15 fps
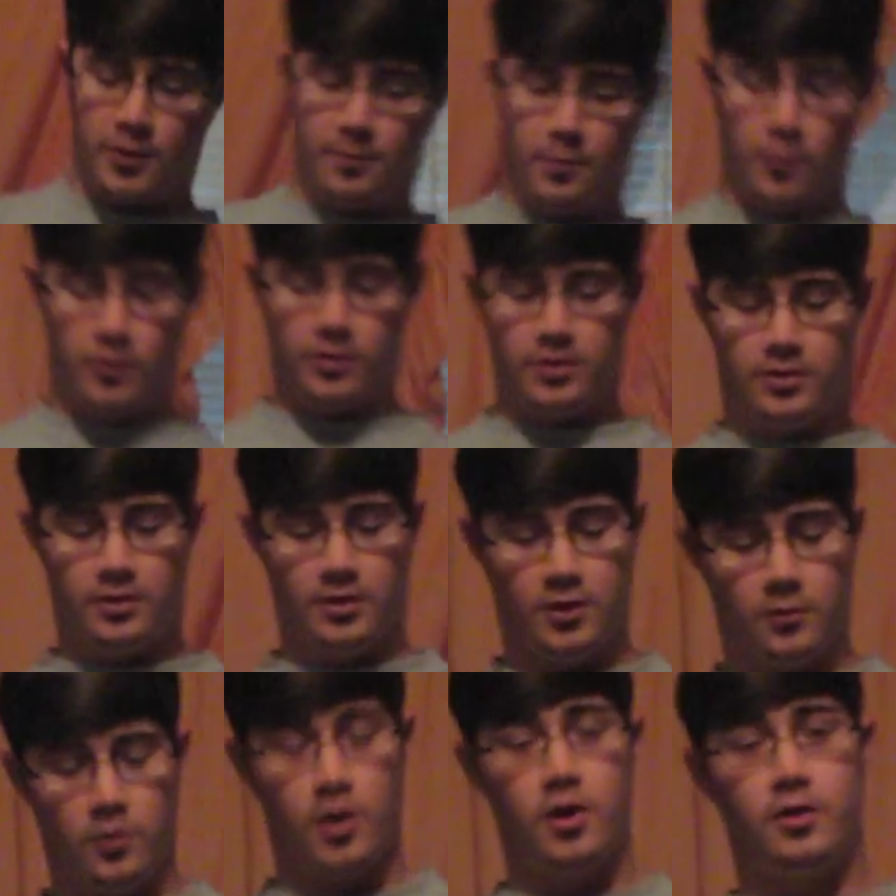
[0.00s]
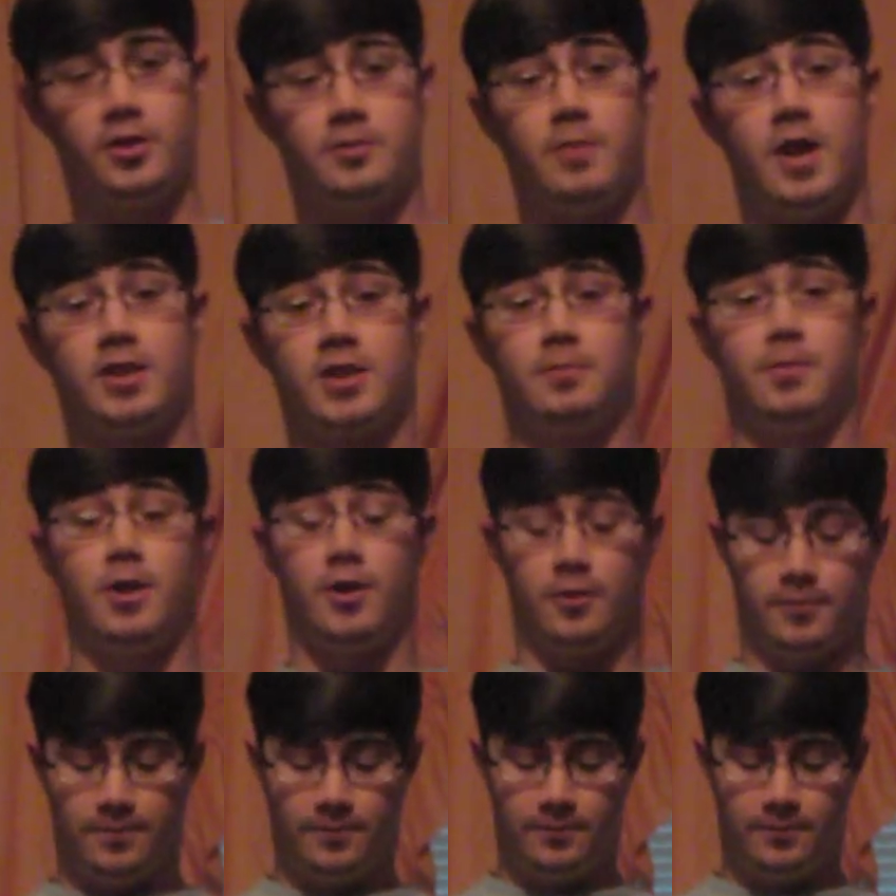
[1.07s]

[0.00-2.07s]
sports in the world is basketball.